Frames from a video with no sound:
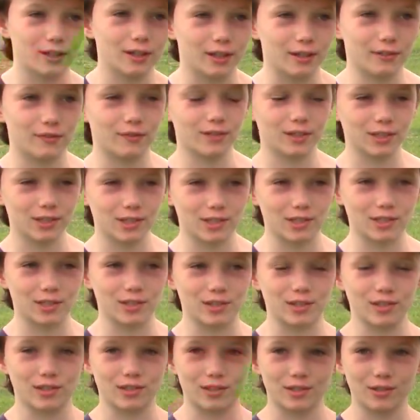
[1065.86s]
I finished
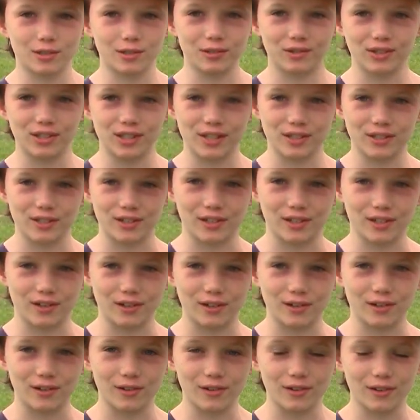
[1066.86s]
it just two days
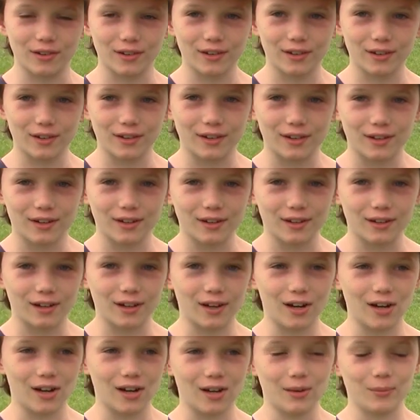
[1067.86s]
ago,
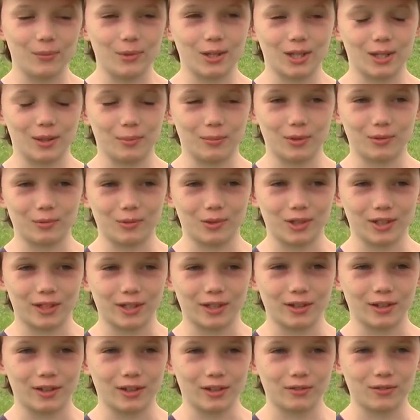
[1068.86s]
um, and I've been
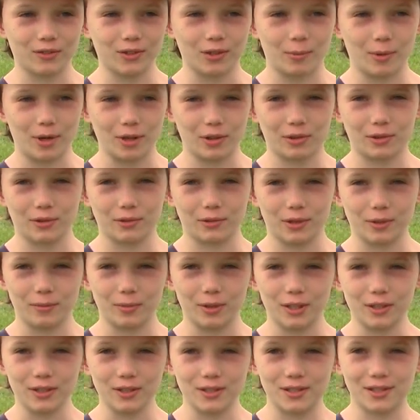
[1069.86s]
working on it for about three
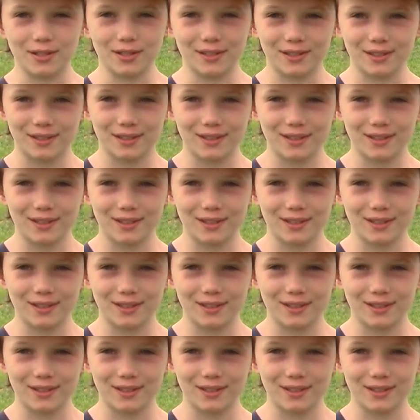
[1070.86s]
months.